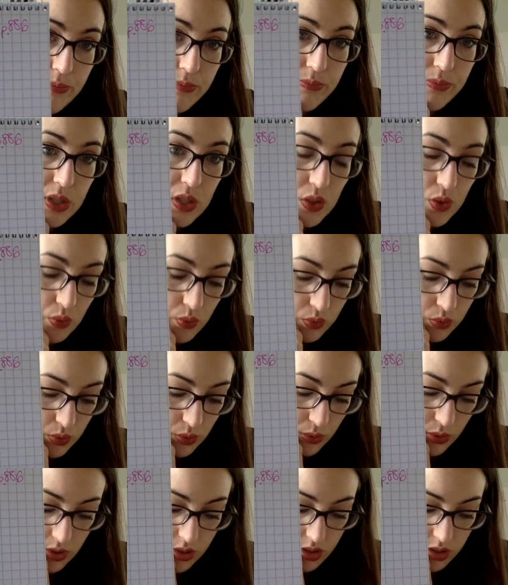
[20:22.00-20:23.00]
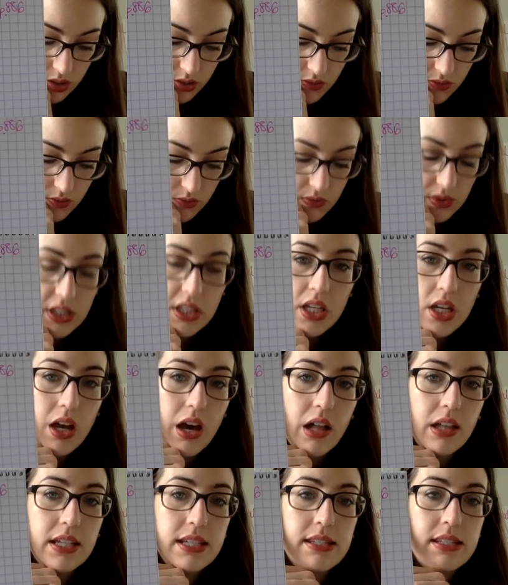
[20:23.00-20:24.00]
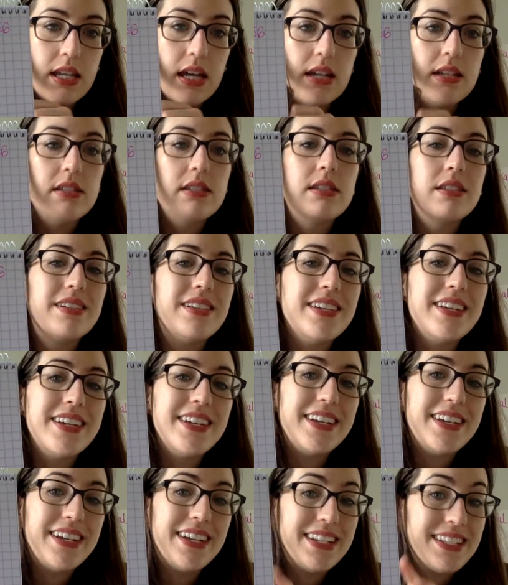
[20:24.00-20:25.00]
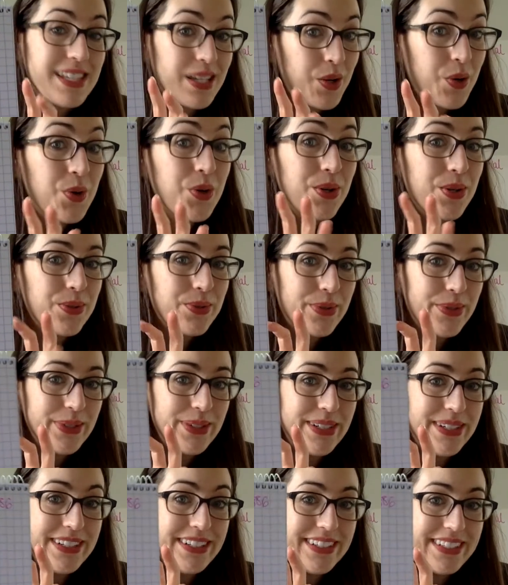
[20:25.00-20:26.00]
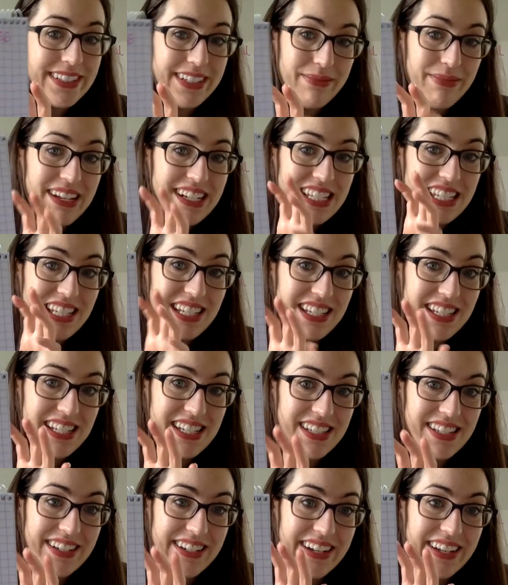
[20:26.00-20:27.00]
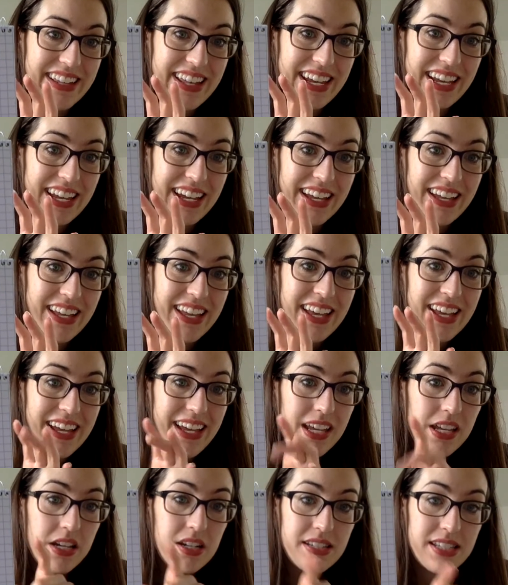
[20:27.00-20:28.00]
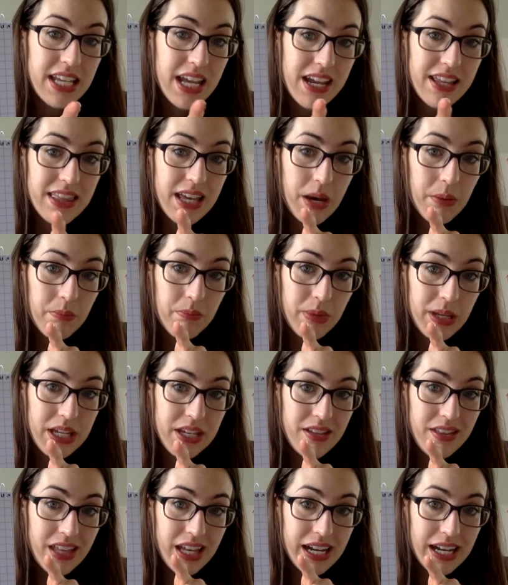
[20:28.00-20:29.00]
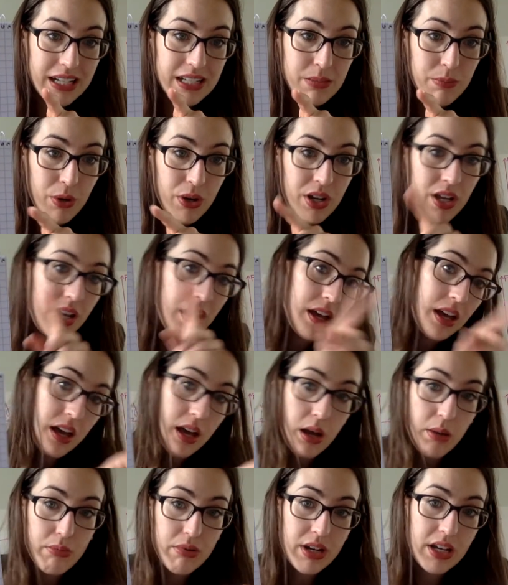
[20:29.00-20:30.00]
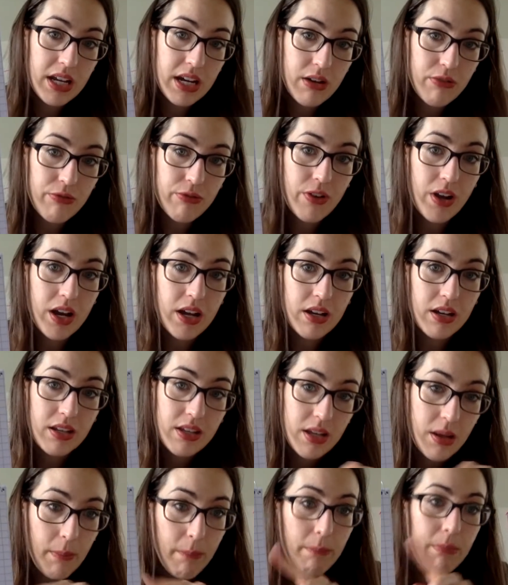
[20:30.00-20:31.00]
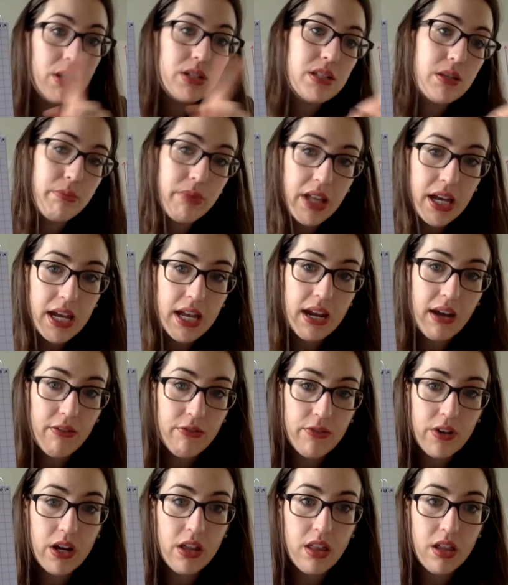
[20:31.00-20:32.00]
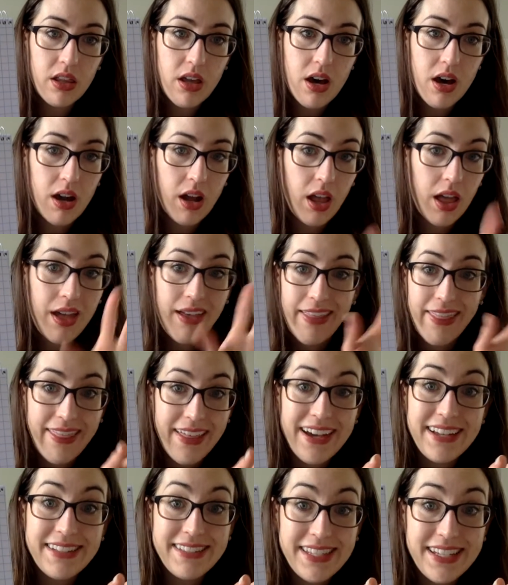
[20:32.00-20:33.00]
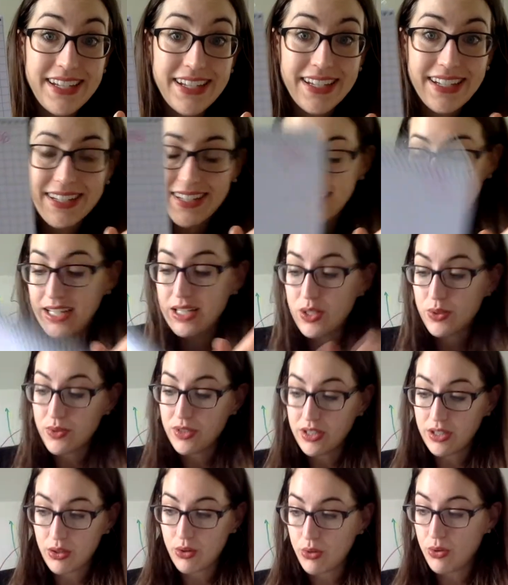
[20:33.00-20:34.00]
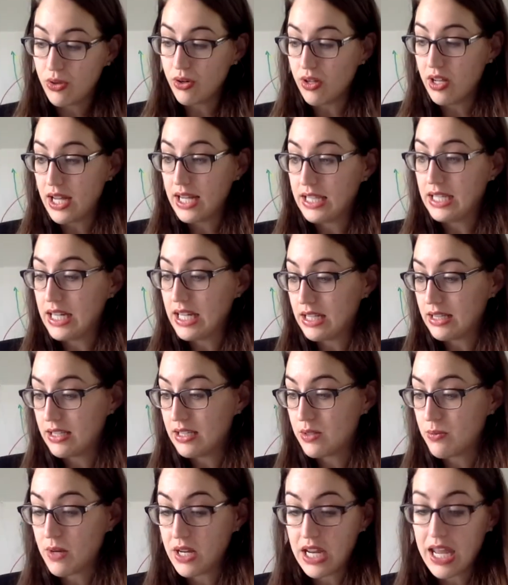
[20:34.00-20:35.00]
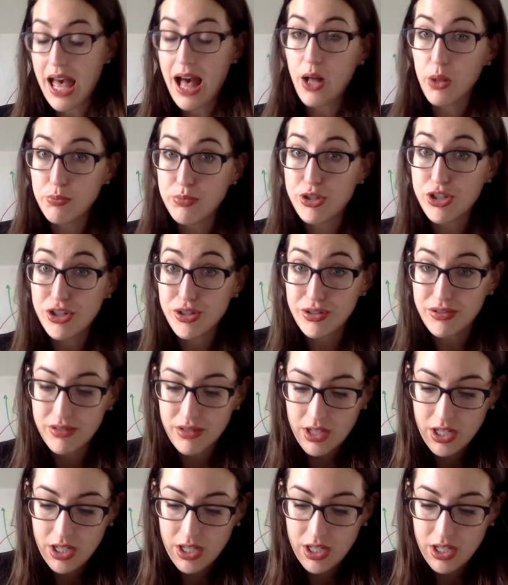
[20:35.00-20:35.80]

This rule, really all it says, it's a cool rule. It makes things easier. I like it. You just take that p, that exponent, and bring it out front. You multiply it out front of the log. That's it. It's really cool. I like this one. It helps you